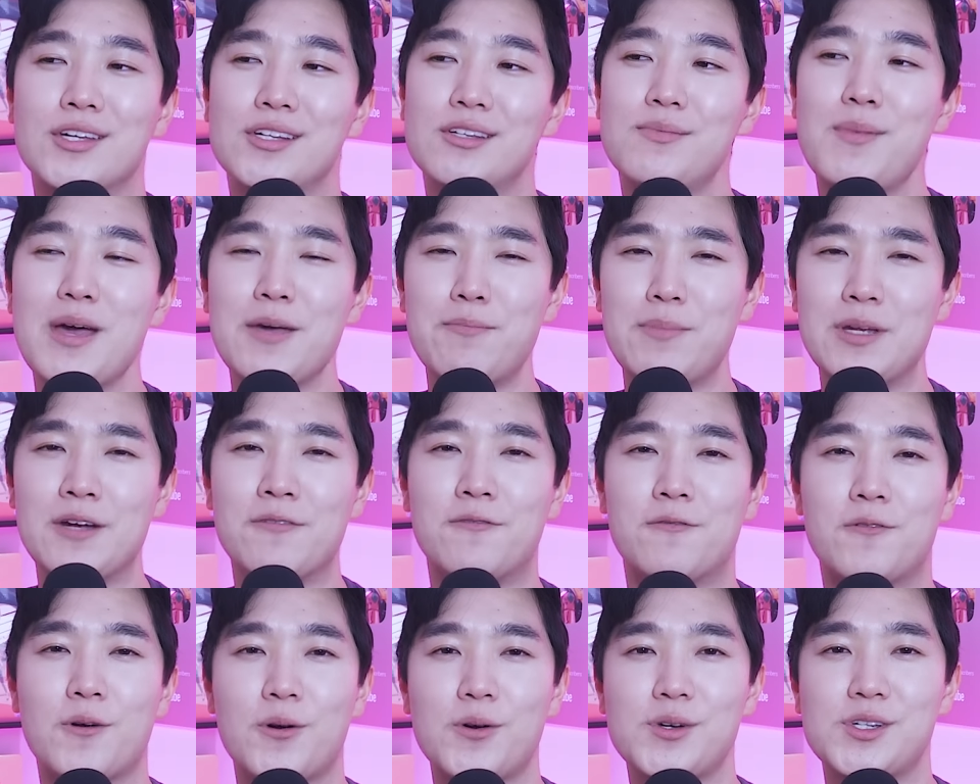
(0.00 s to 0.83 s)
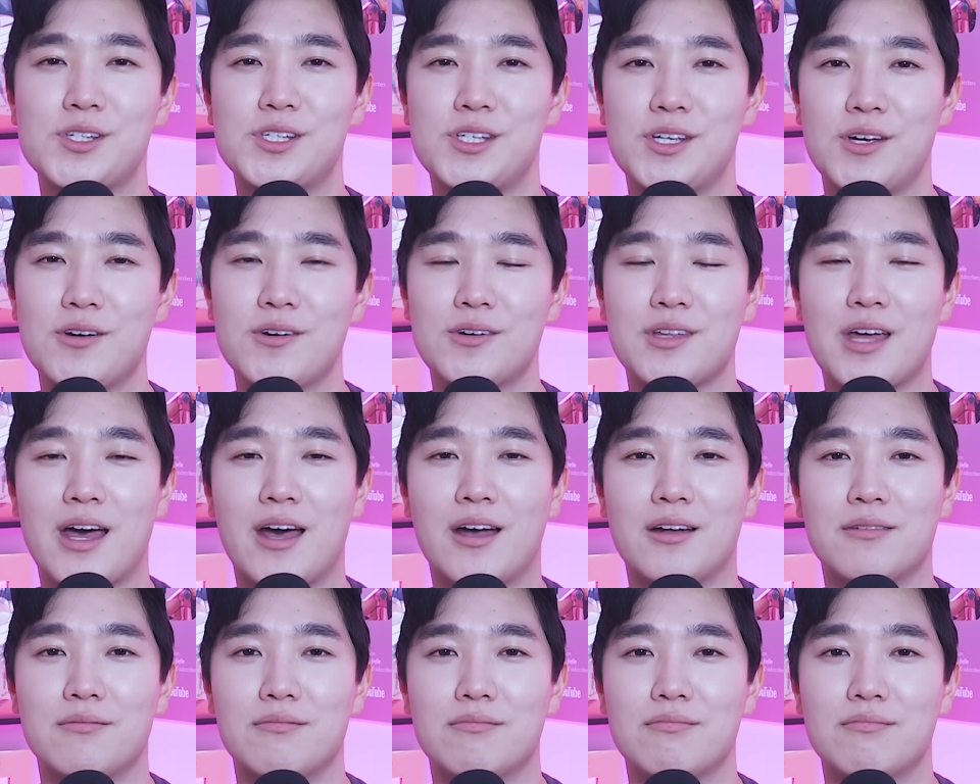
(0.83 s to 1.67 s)
this might be the first year
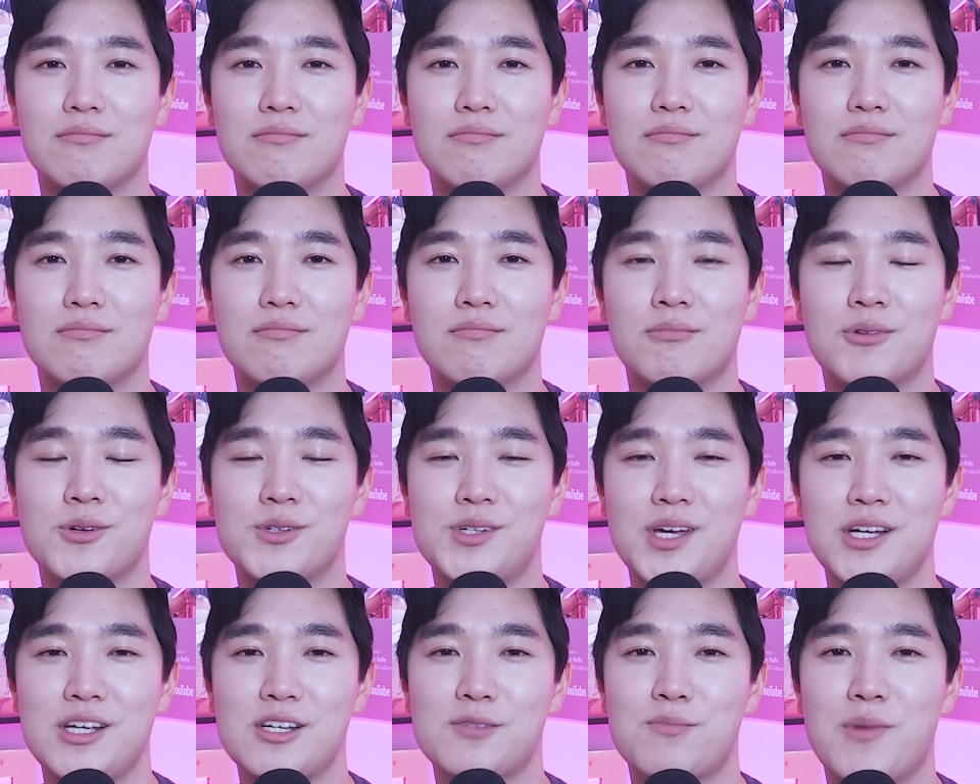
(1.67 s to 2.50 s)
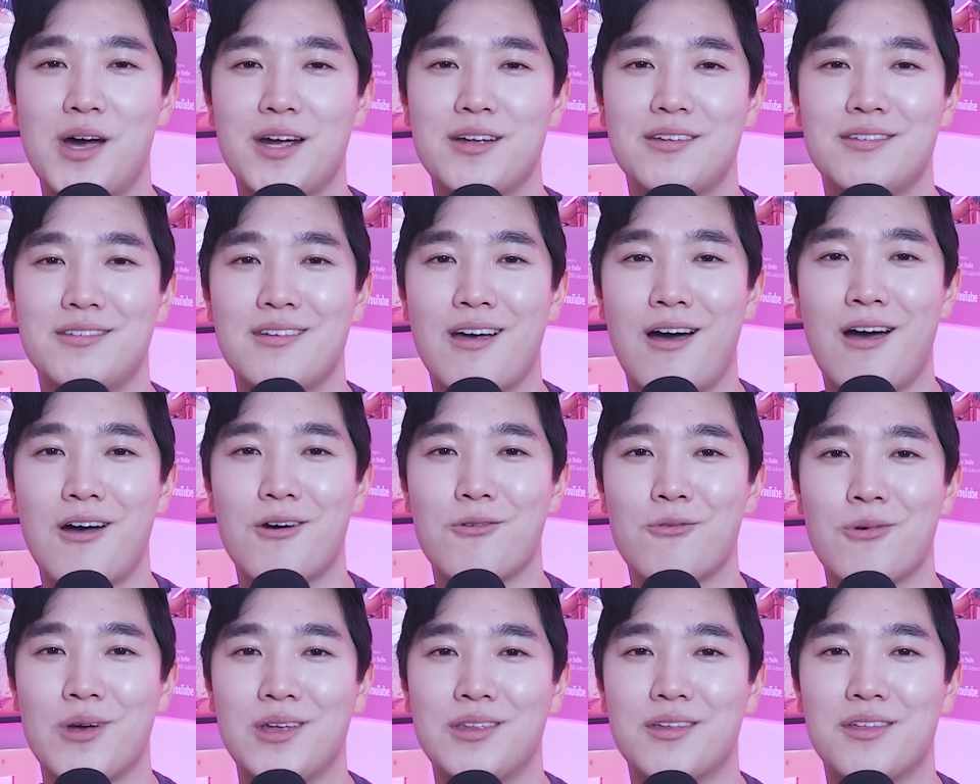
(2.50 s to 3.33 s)
that Mercedes might not
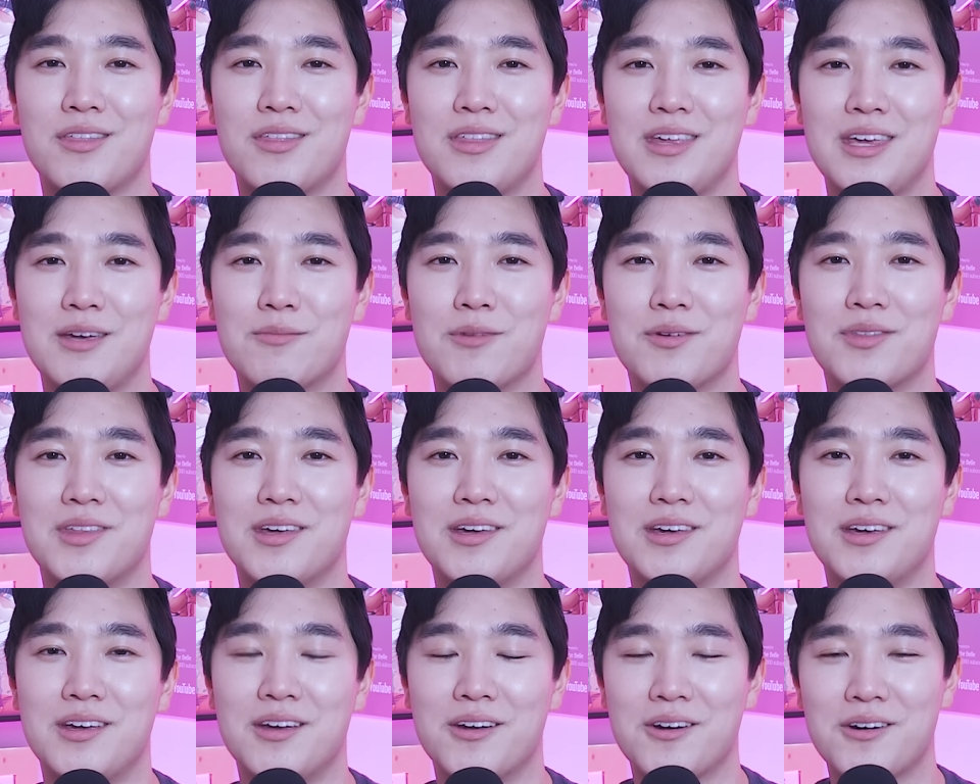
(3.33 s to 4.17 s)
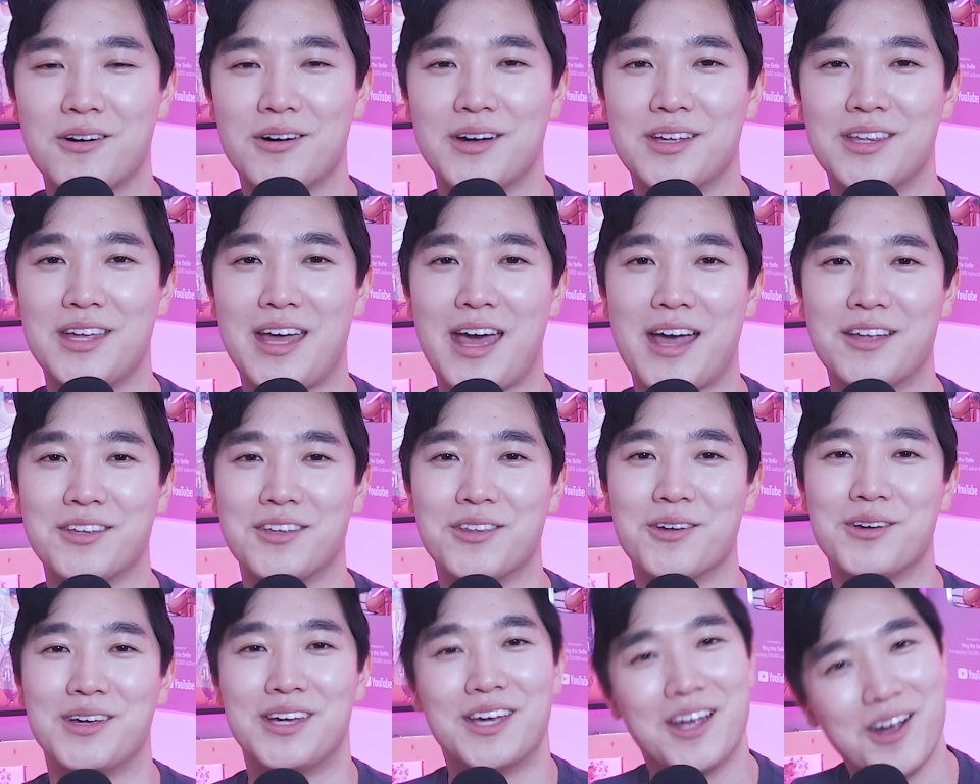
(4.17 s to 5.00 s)
win the theme of the year in the end of
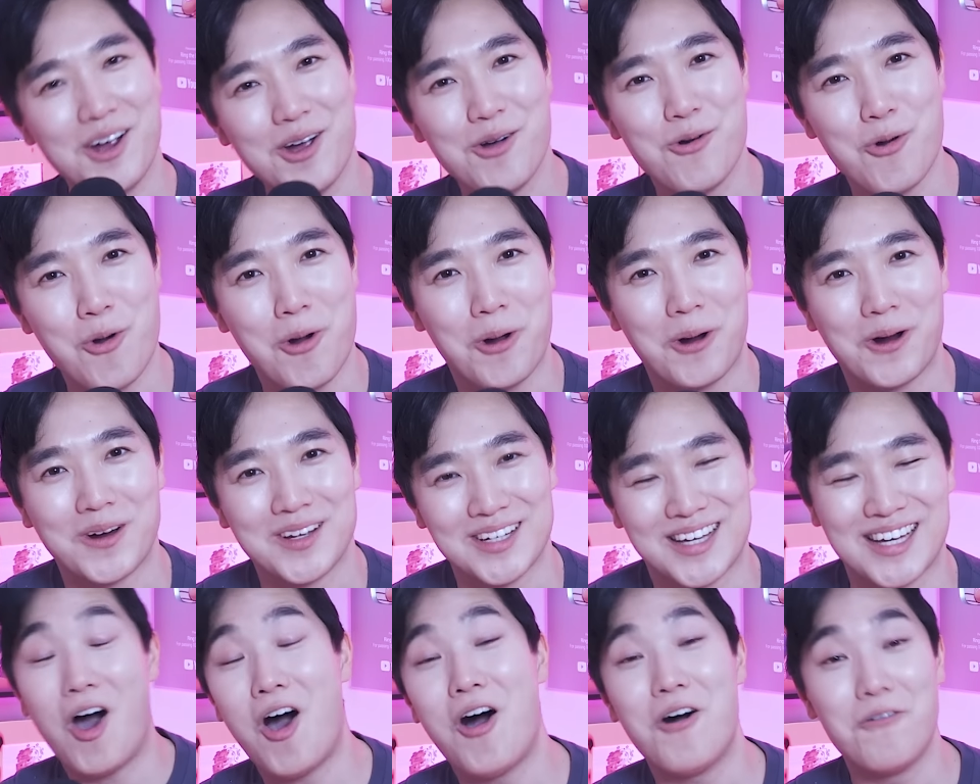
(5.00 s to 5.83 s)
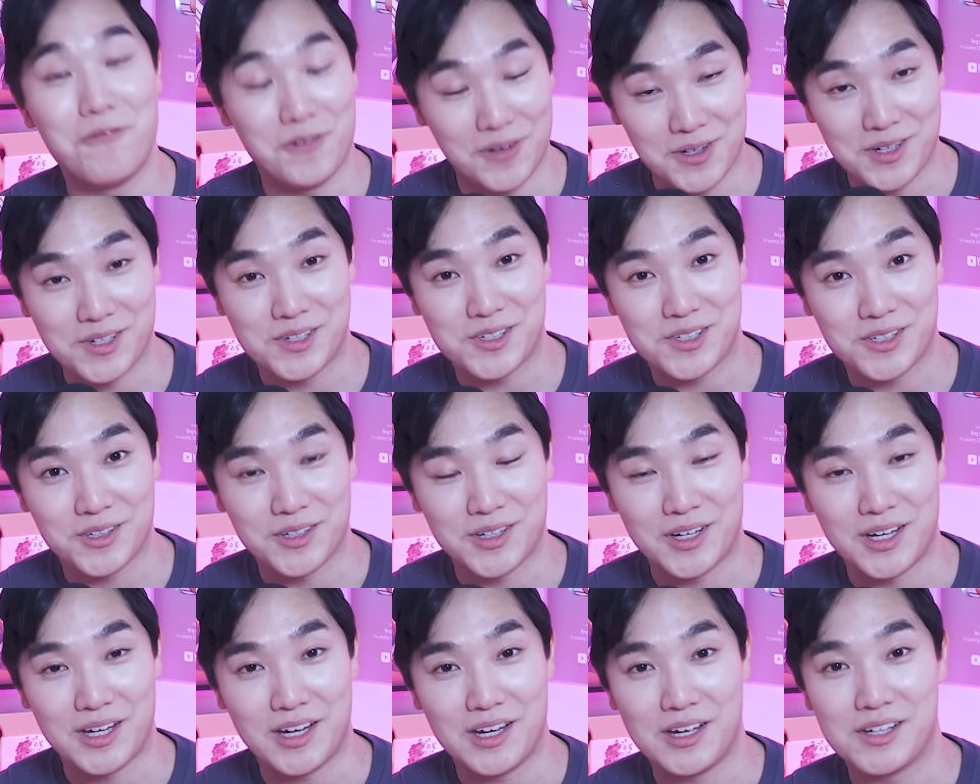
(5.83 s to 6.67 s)
the year award.
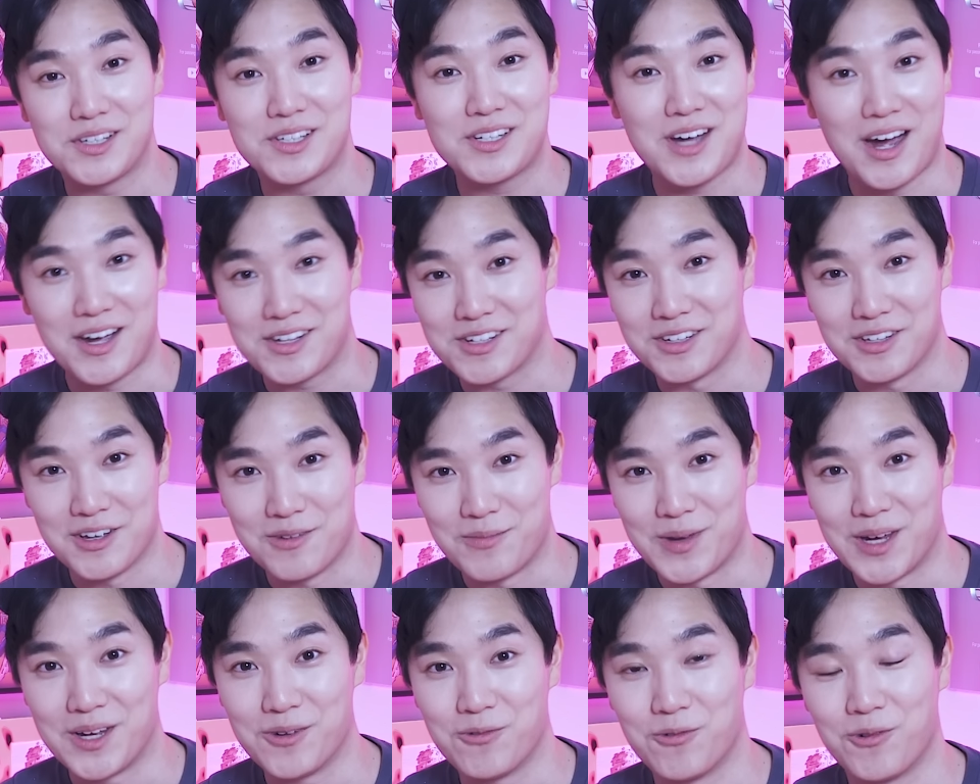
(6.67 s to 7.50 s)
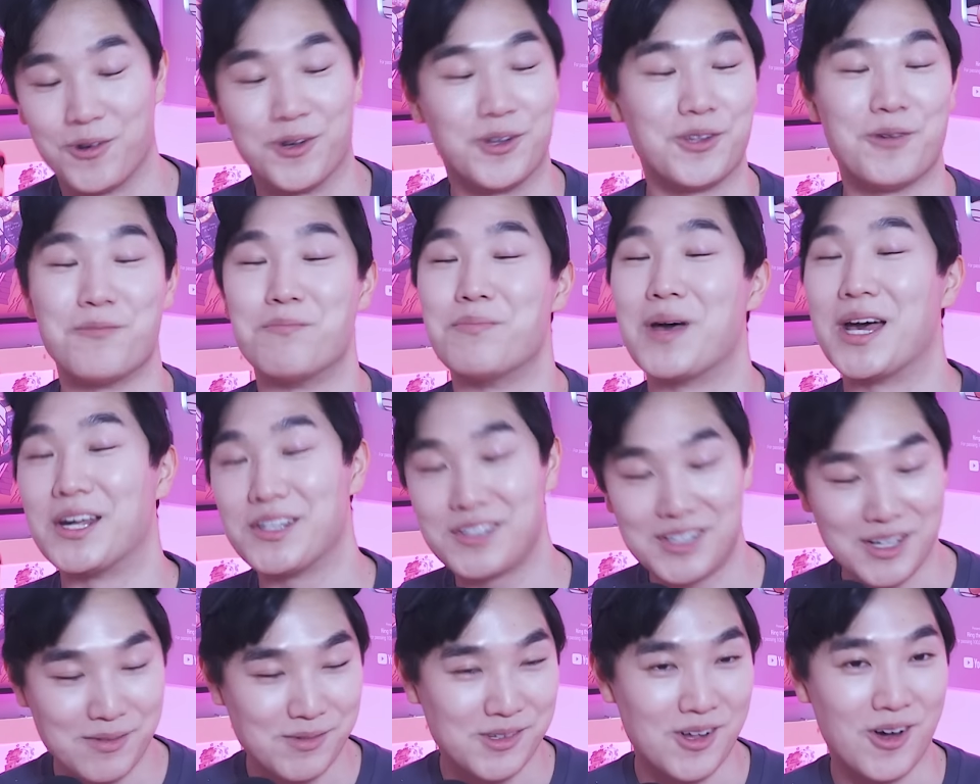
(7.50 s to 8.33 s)
Obviously, Sky's the Limit, one of the
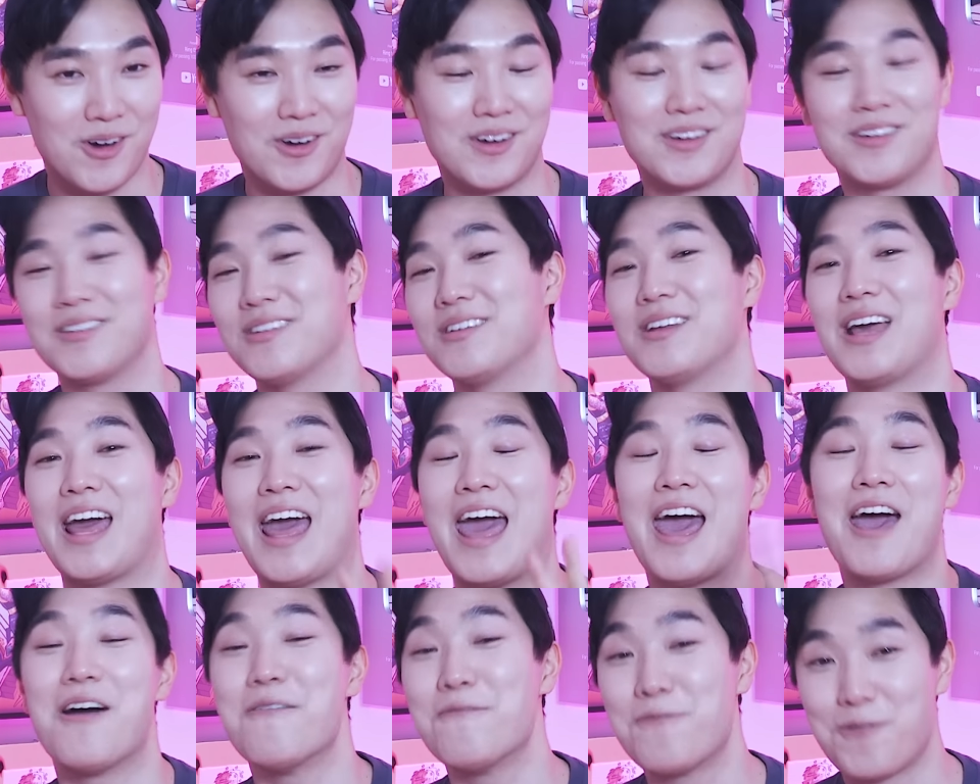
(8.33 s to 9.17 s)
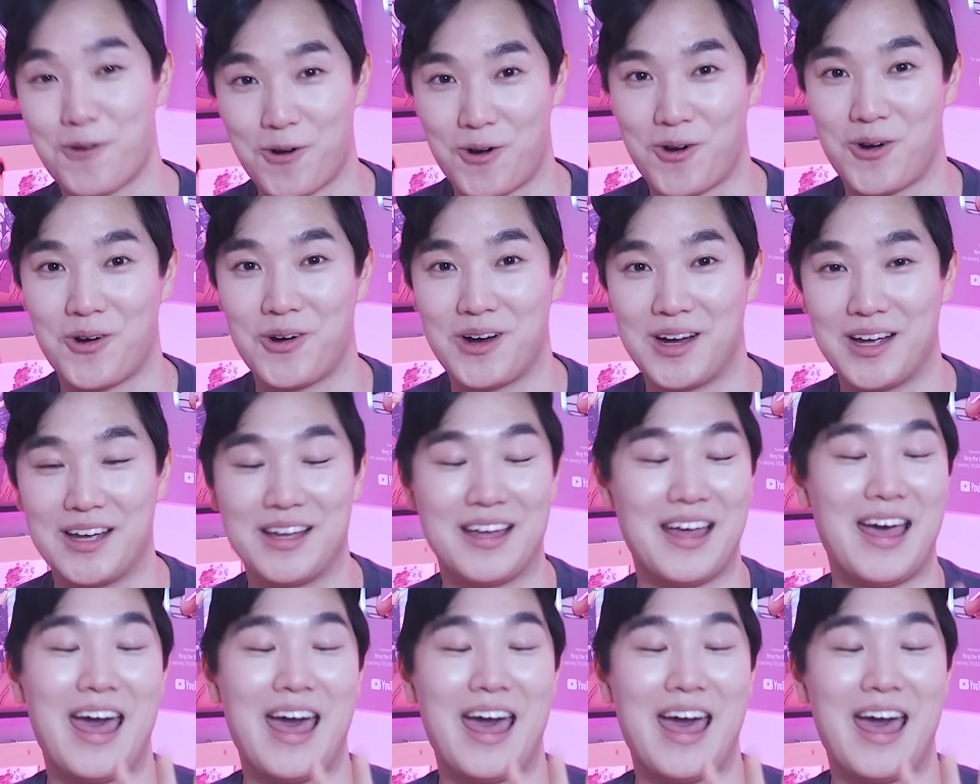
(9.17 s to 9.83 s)
best theme songs ever.